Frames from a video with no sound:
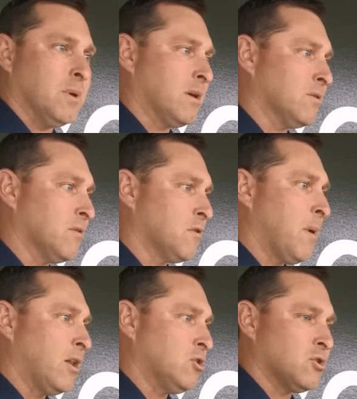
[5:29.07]
because if
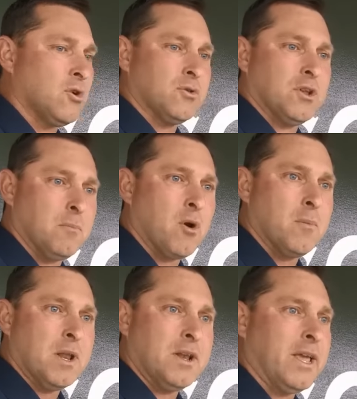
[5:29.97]
somebody just turns into
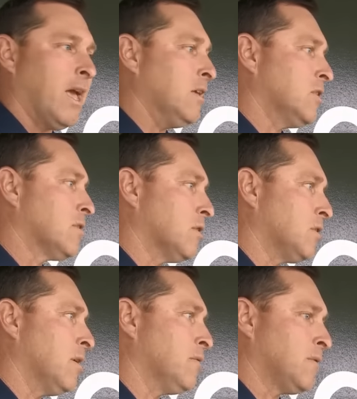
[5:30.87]
permanent DH, that's a
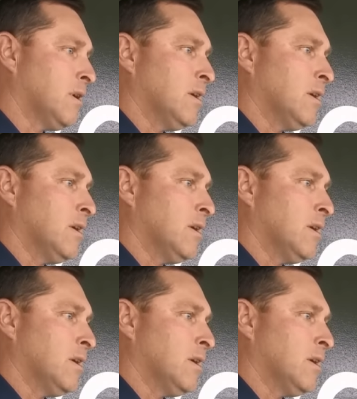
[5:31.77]
tough